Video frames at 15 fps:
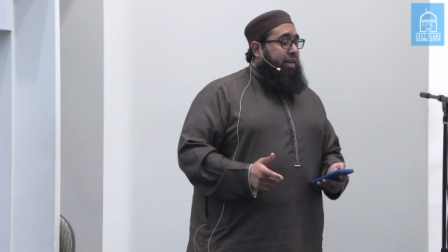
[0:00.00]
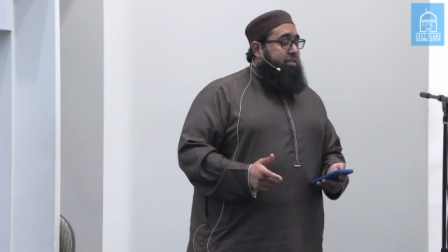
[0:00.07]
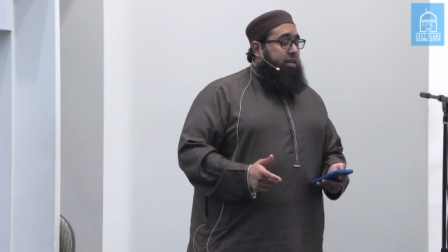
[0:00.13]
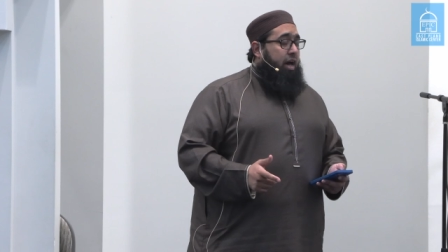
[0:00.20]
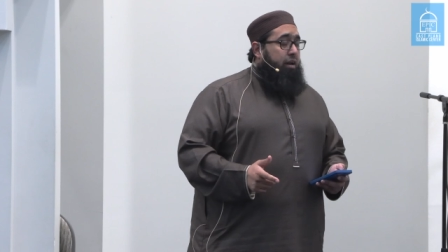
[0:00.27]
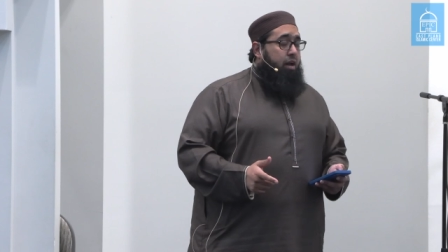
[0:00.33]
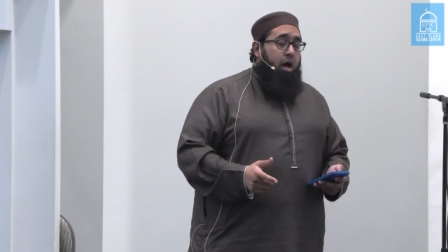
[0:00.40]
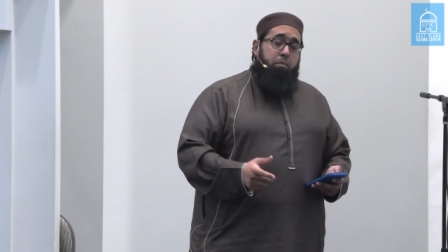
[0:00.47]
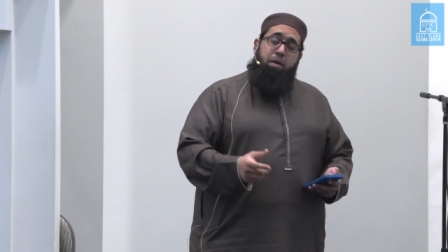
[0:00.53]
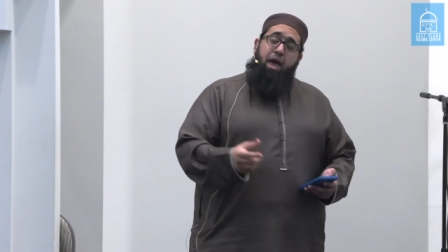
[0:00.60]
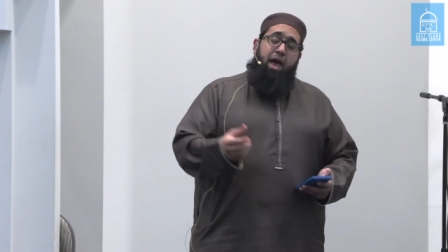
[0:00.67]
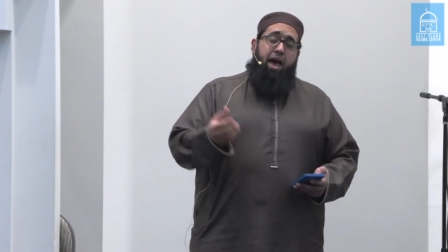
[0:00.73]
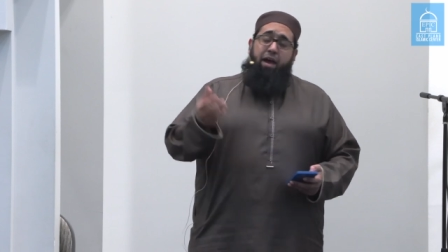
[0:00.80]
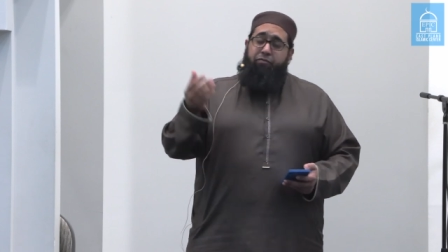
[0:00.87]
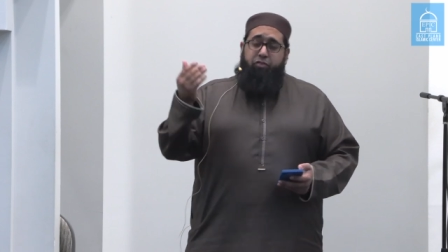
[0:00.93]
that is haram,
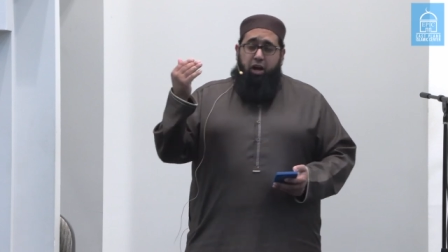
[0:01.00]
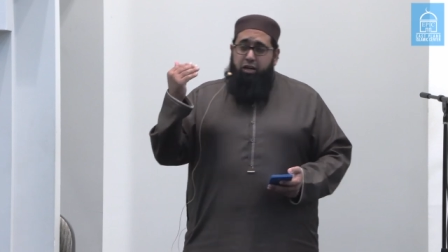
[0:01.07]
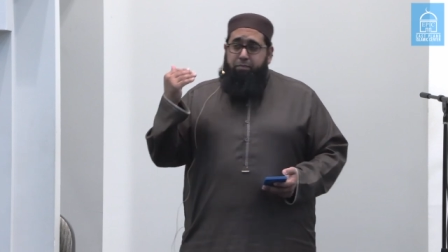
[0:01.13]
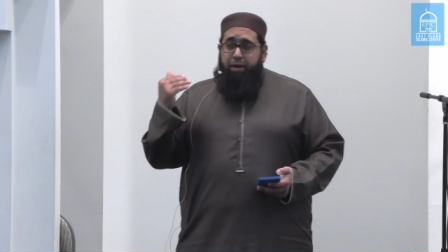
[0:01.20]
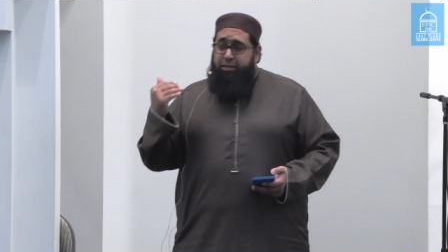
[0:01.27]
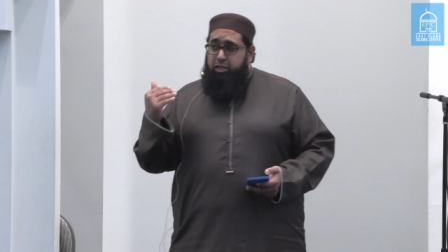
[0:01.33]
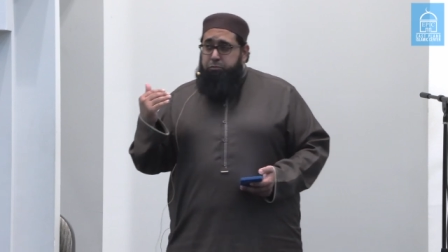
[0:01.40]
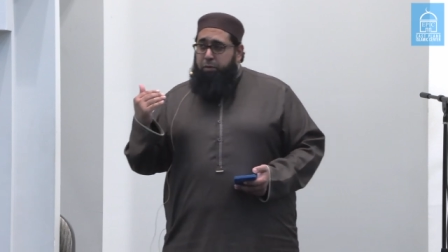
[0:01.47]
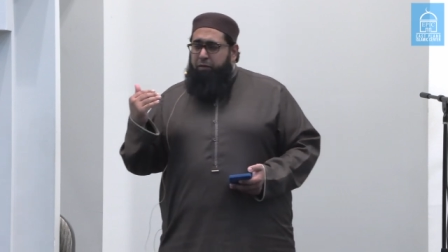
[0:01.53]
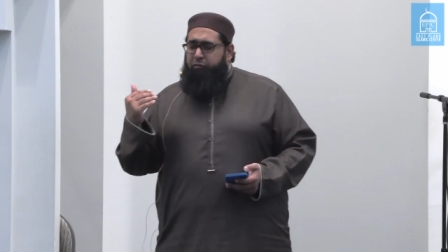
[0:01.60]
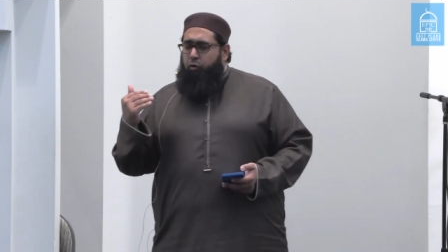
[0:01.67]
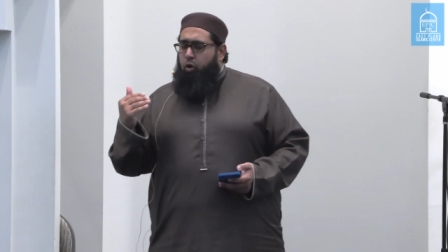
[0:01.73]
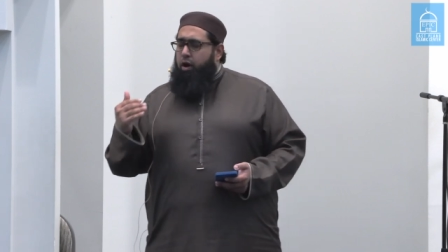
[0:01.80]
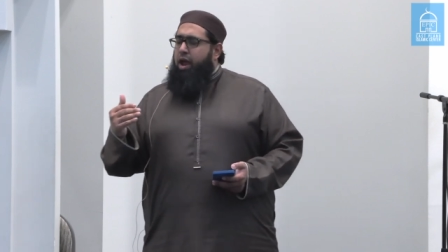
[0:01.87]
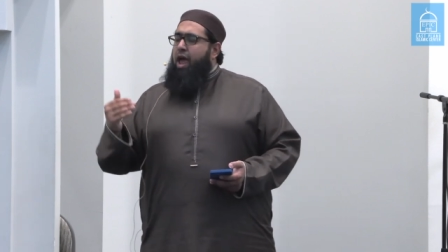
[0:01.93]
I've talked about this
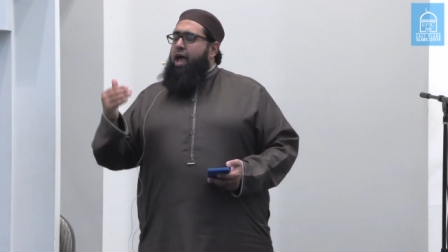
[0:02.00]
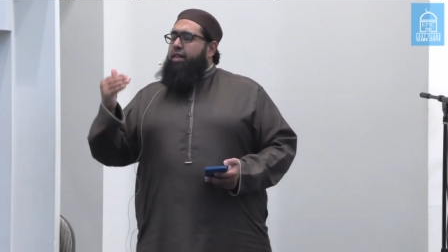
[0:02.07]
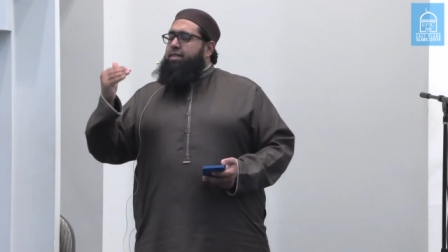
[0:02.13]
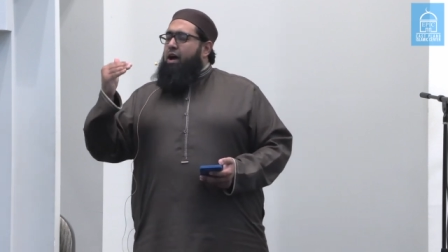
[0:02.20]
before,